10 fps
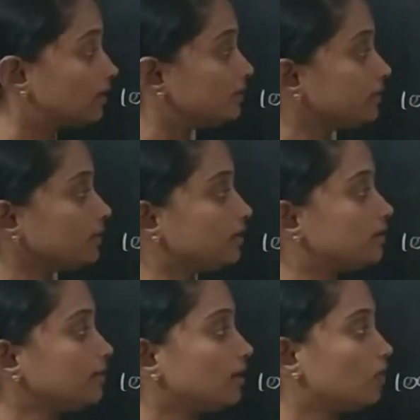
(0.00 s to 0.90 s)
then
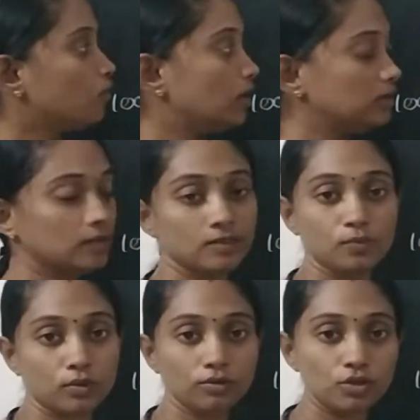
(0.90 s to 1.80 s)
add 1
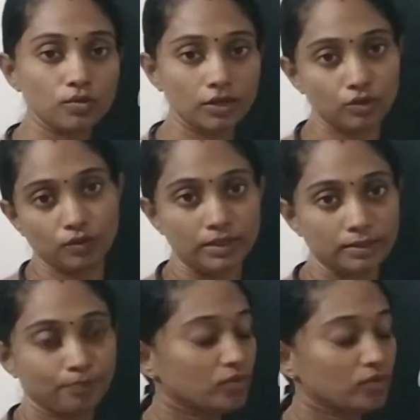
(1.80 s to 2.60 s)
teaspoon of sugar to it.